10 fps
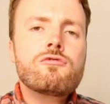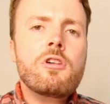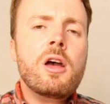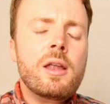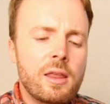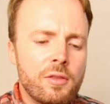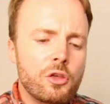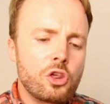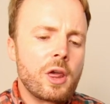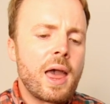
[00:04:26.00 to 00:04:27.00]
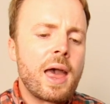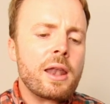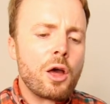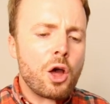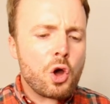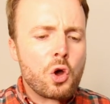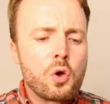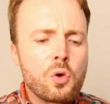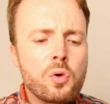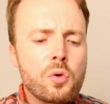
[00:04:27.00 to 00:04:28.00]
Run in the
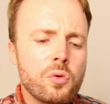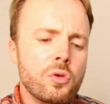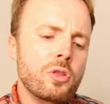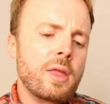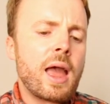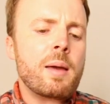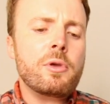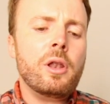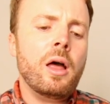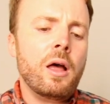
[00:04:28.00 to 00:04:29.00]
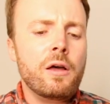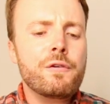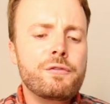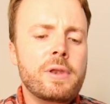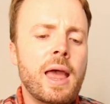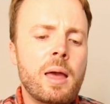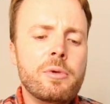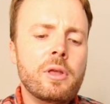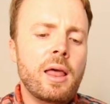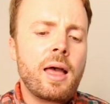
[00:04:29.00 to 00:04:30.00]
shadows, damn your love,
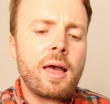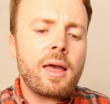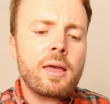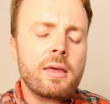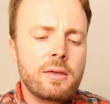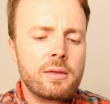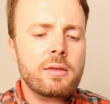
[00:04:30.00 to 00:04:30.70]
damn your lies.